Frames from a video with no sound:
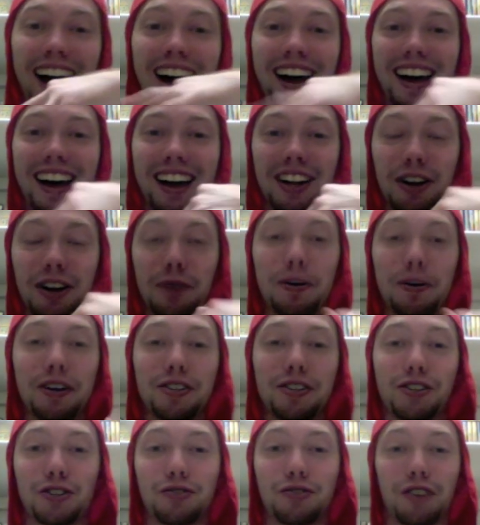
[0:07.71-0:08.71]
Hello everybody,
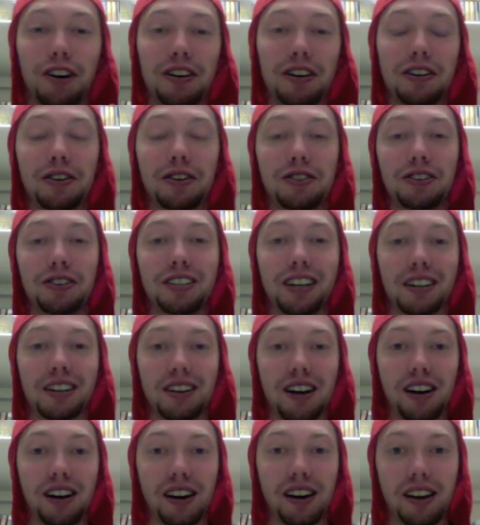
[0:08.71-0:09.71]
this is Fire Alarm
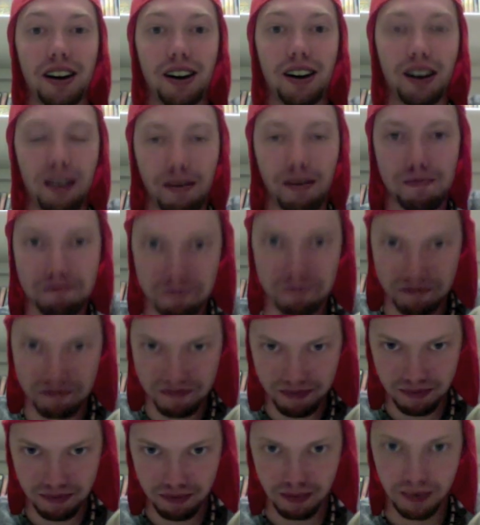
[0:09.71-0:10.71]
Tech9. Um,
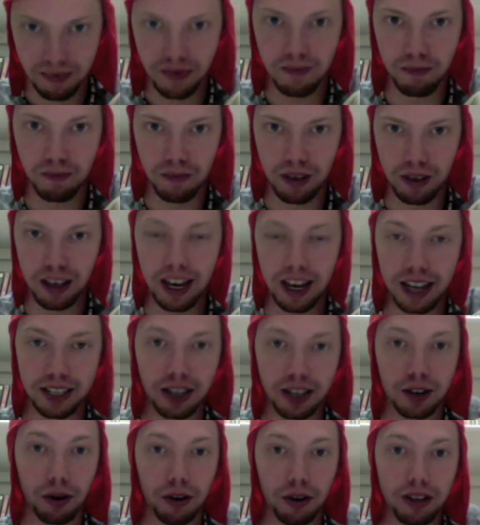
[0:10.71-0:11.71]
yes,
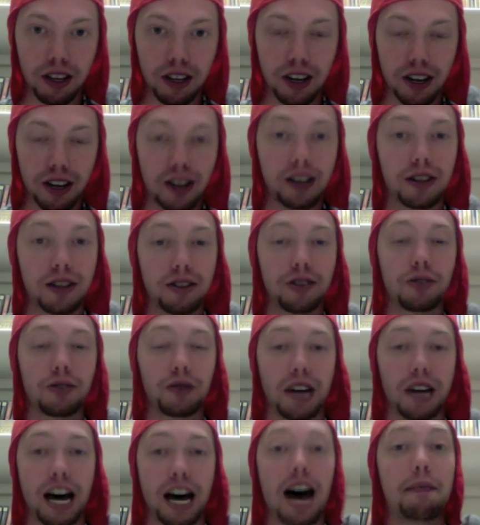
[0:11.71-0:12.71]
ignore the uh, little
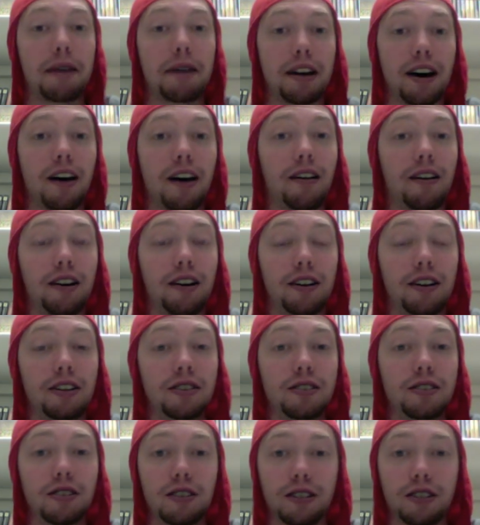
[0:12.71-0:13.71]
cap I got on.
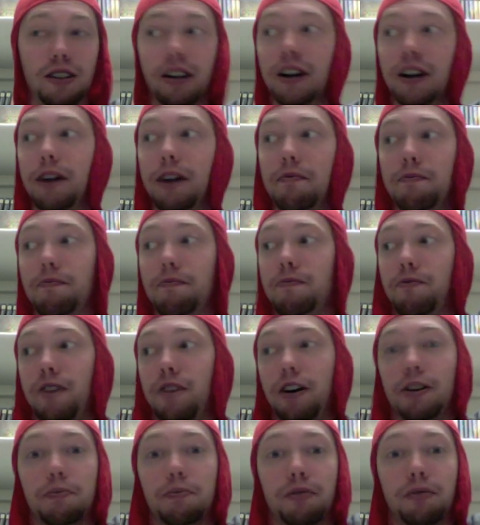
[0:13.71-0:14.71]
It's just something I
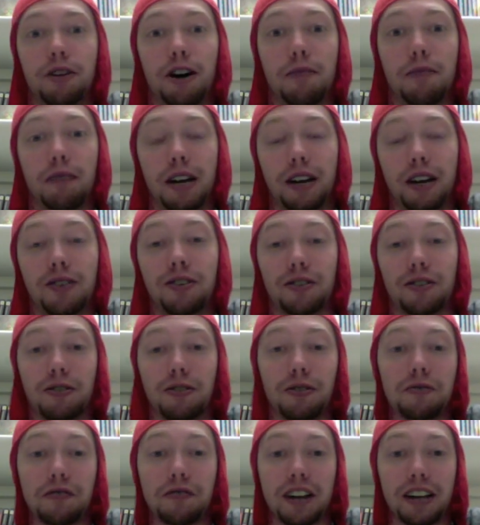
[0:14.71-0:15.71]
found to put on, make it look a
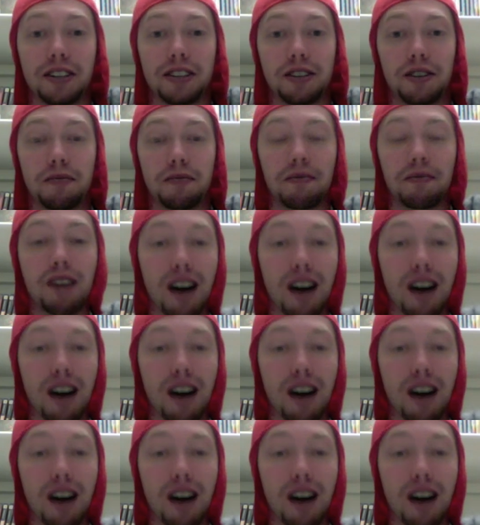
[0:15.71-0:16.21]
little fancy.